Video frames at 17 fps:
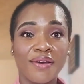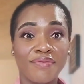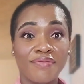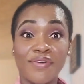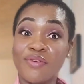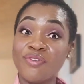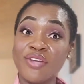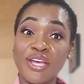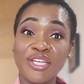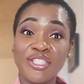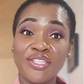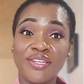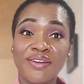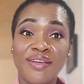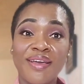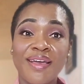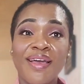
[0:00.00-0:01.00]

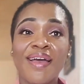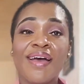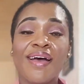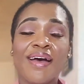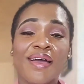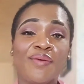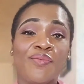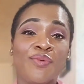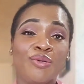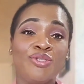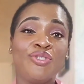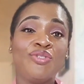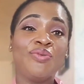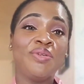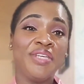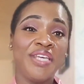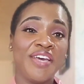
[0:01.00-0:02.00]
Foundation. I'm going to
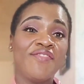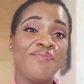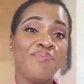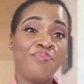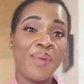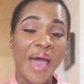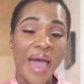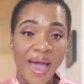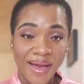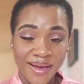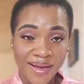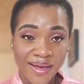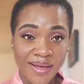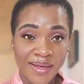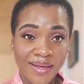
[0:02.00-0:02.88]
give back